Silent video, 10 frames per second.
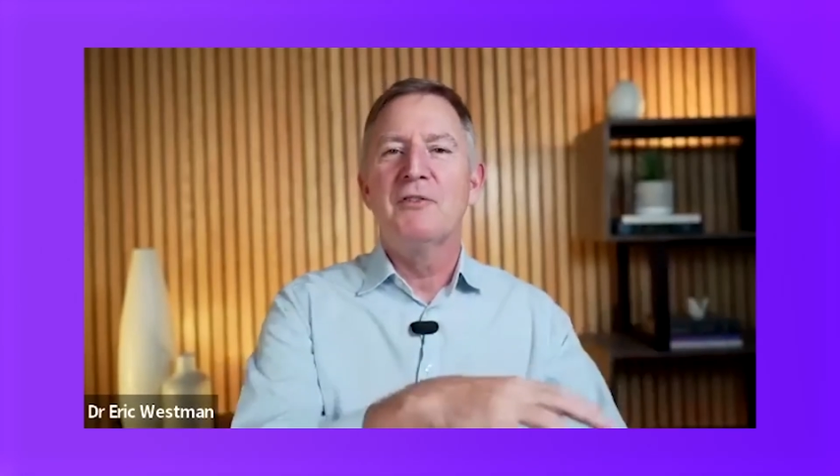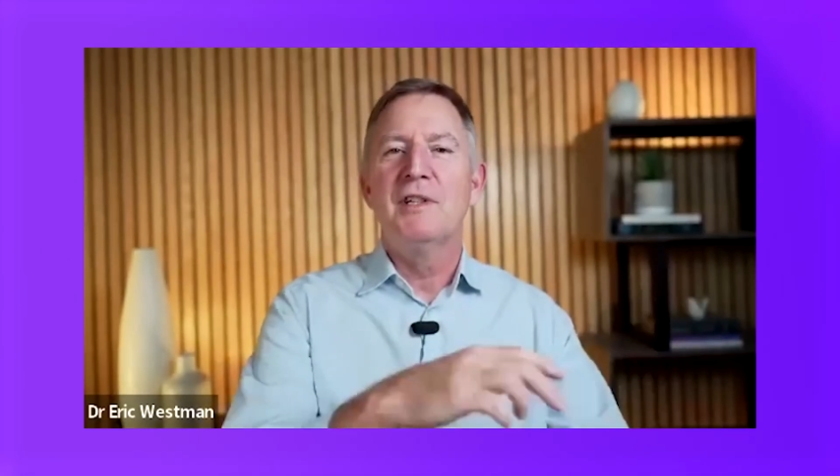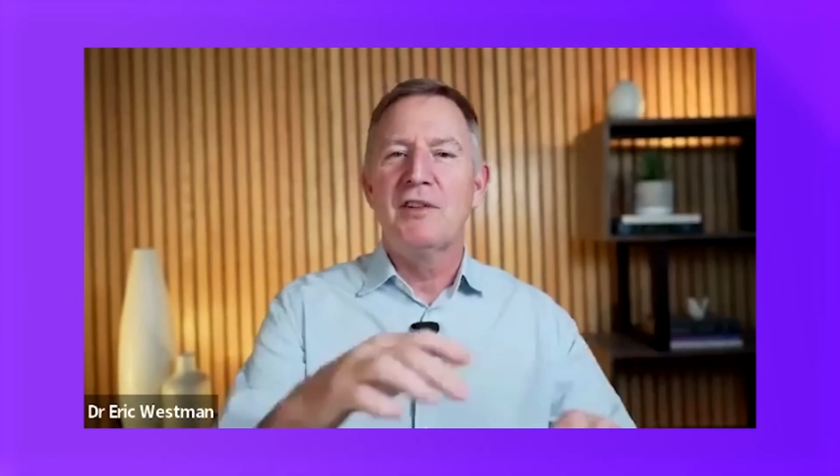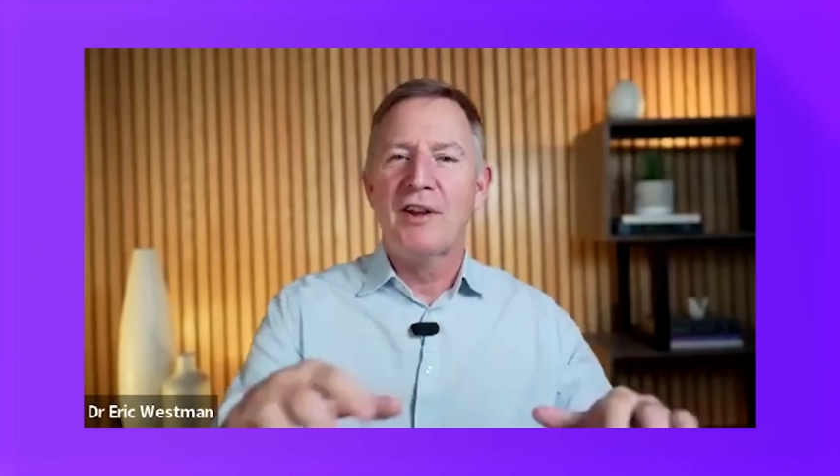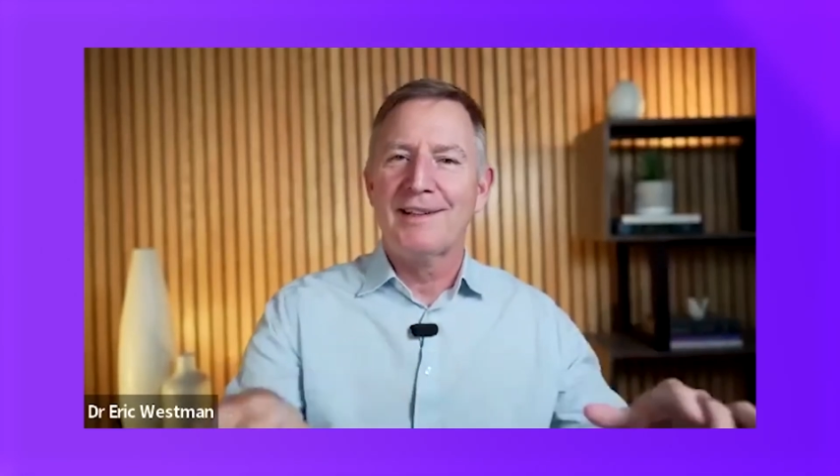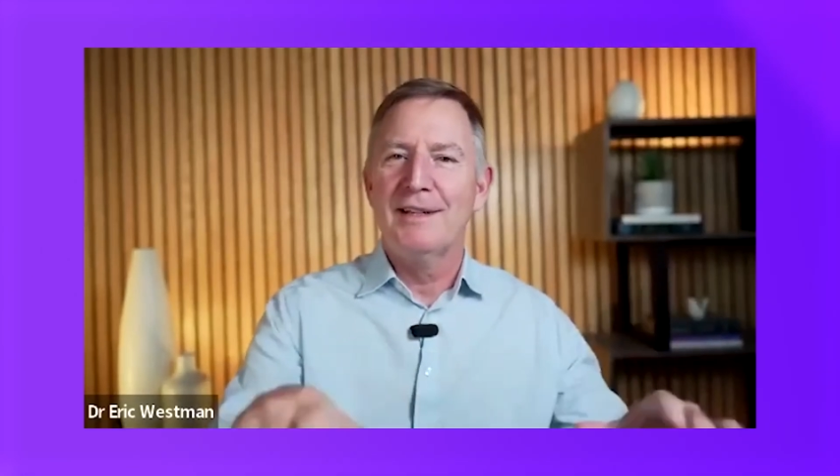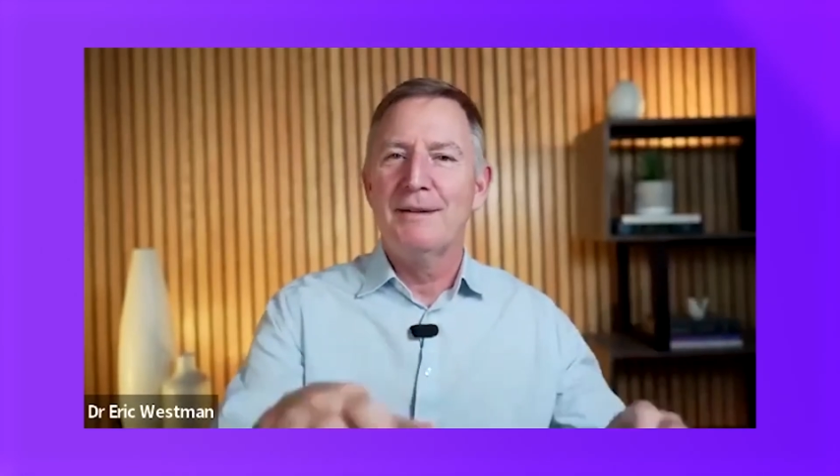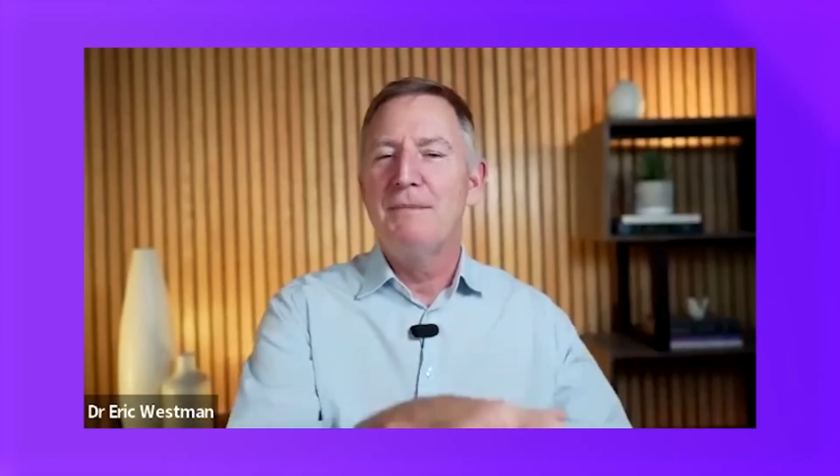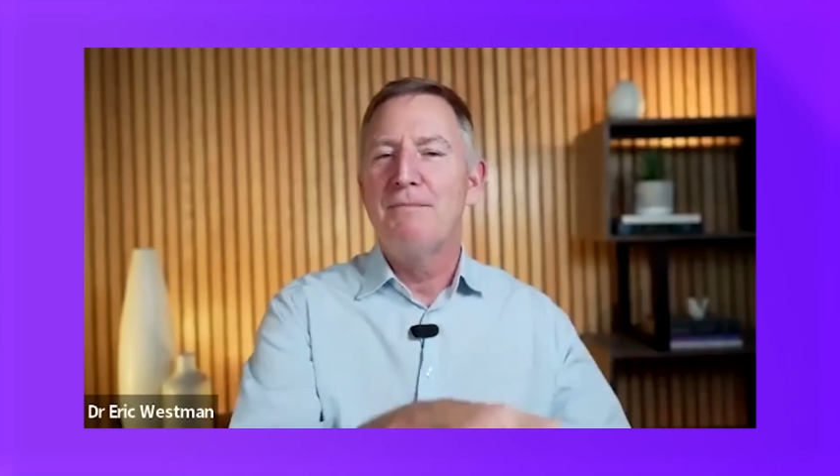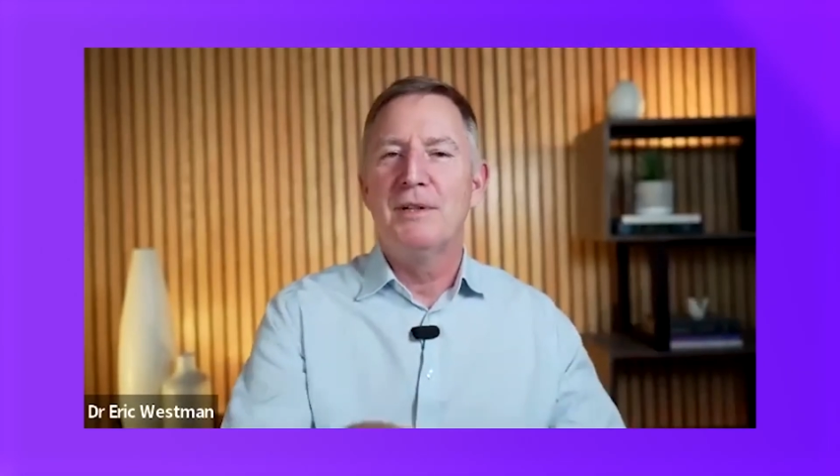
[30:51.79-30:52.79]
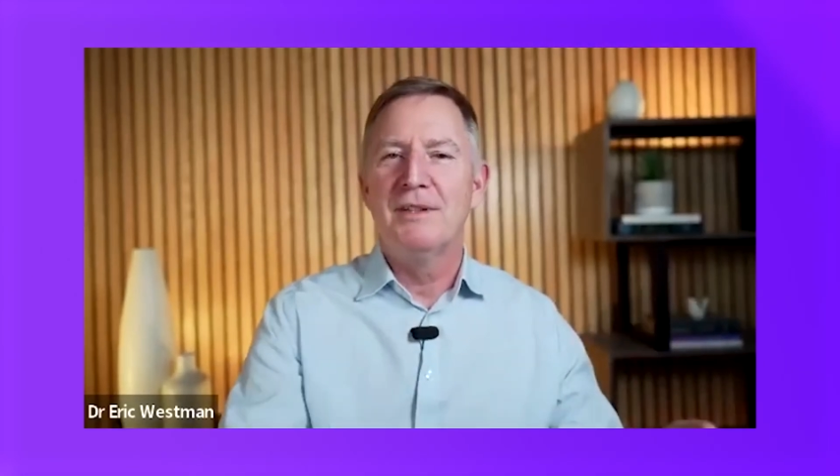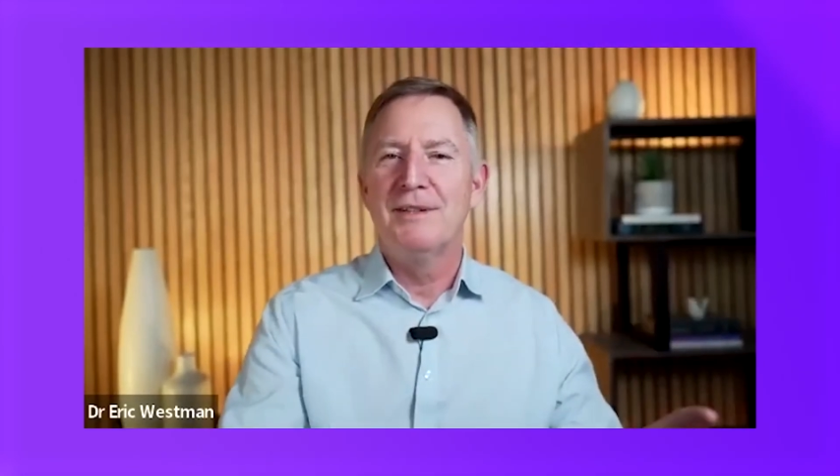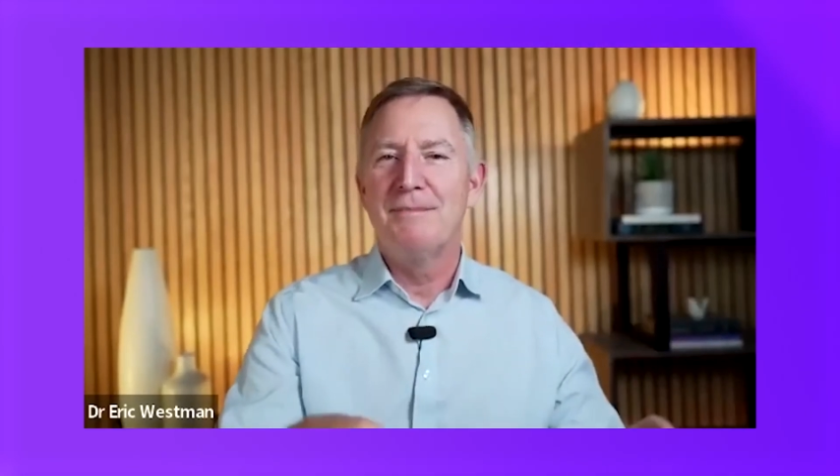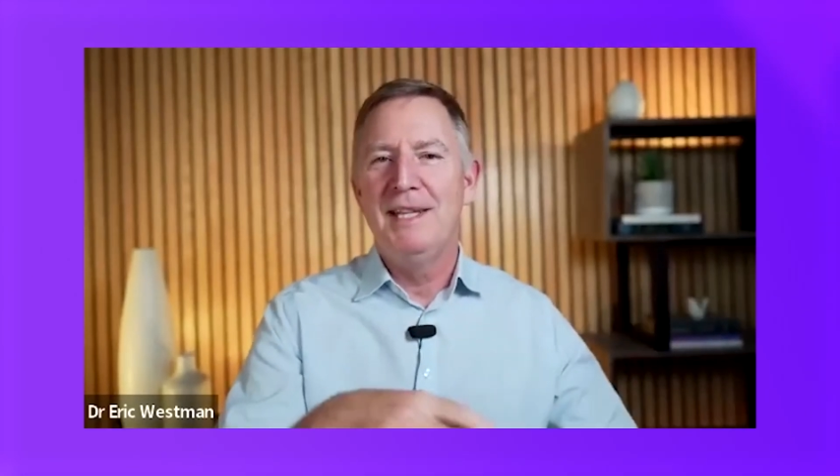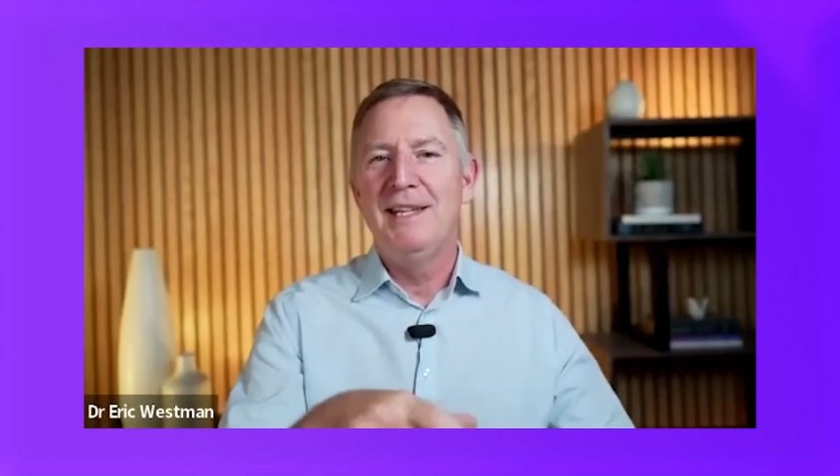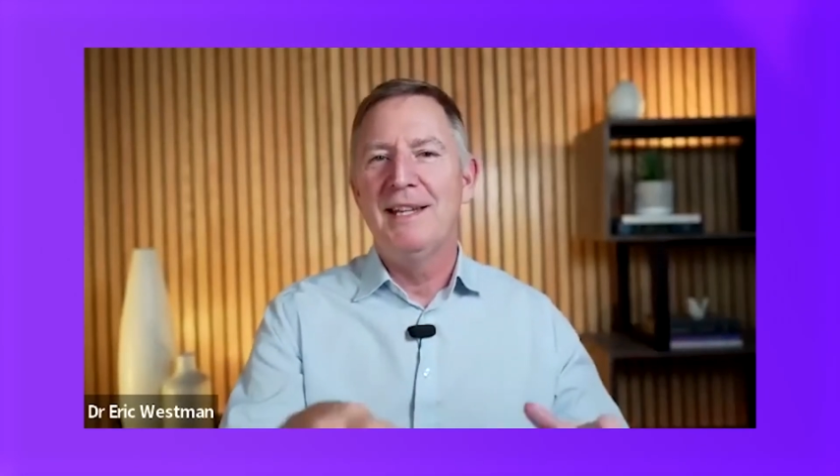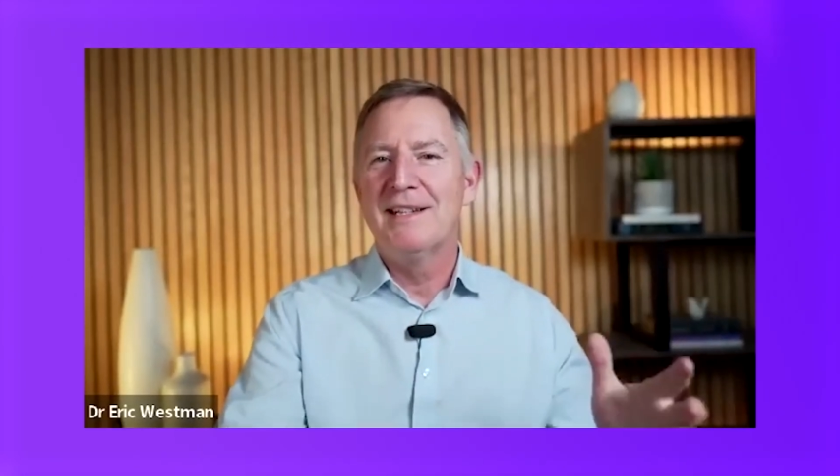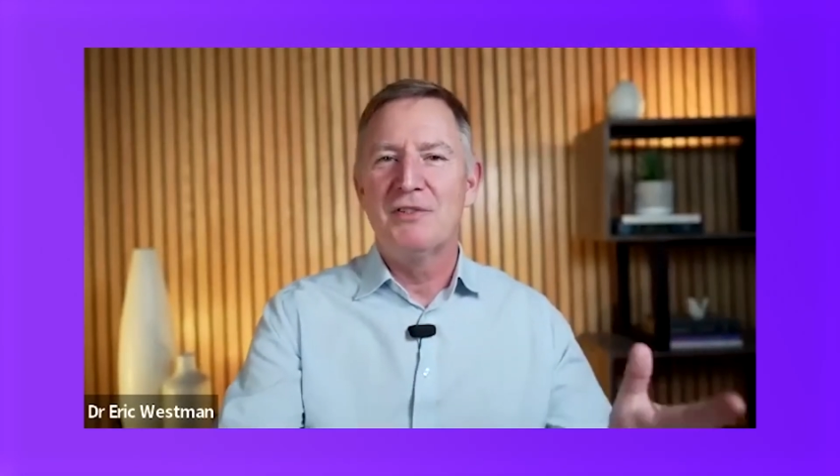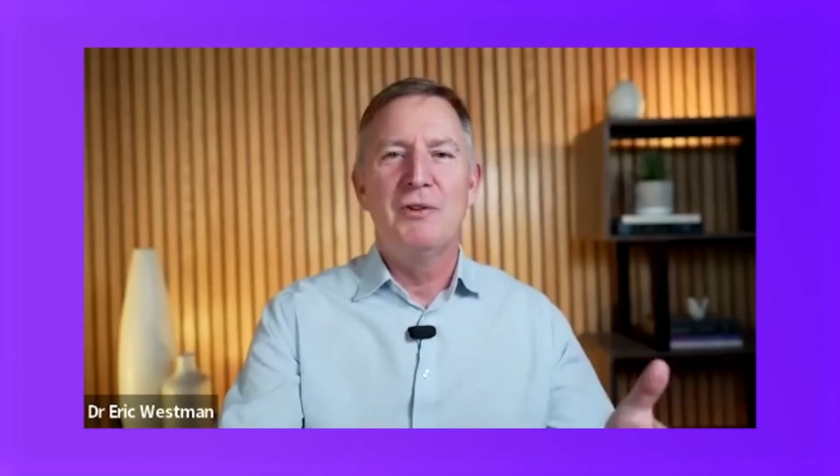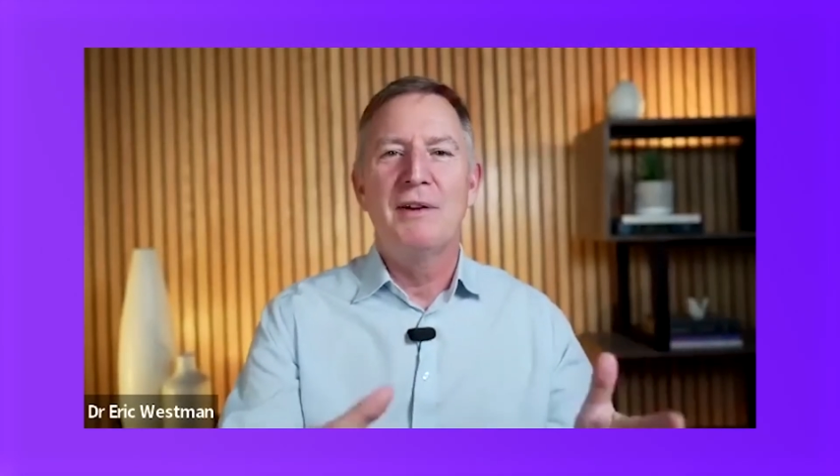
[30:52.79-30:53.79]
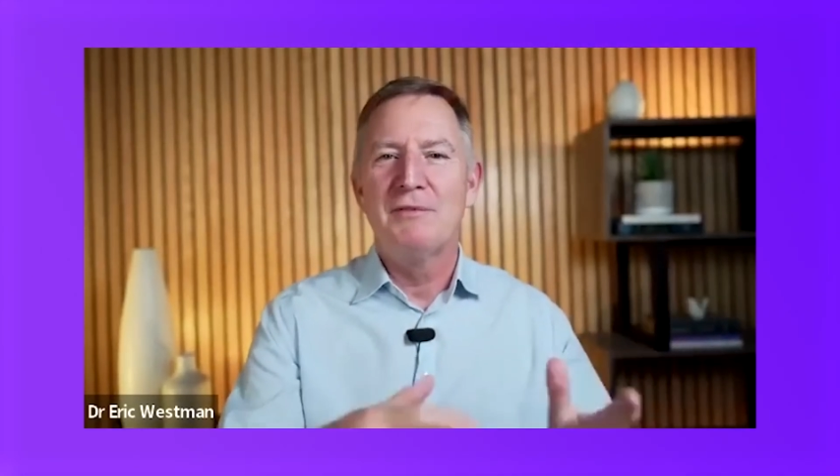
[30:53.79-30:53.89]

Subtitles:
country talking to people at meetings.